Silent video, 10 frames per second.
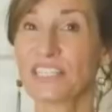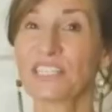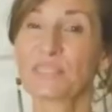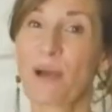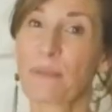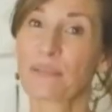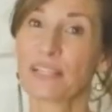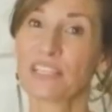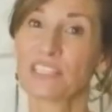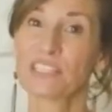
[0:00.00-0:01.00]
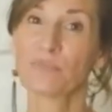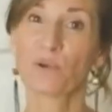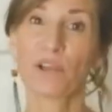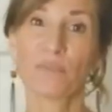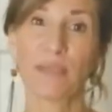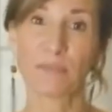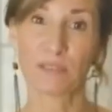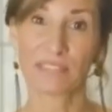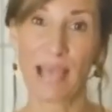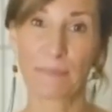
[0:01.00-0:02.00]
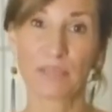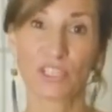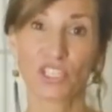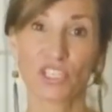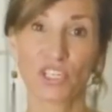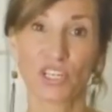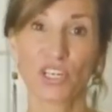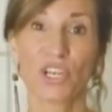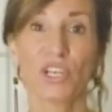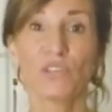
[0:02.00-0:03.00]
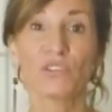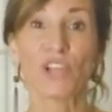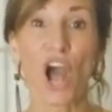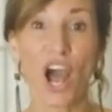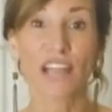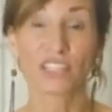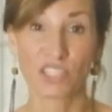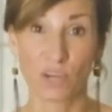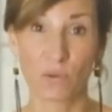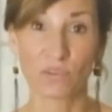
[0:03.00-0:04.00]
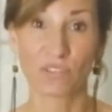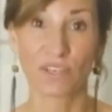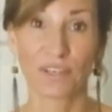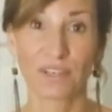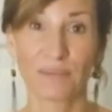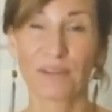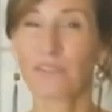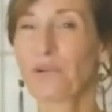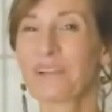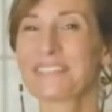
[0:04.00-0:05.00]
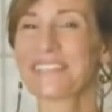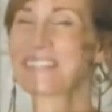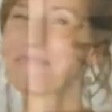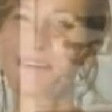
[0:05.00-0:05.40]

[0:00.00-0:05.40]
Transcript: Indigenous populations boiled maple sap into sugar using hot stones. But of course,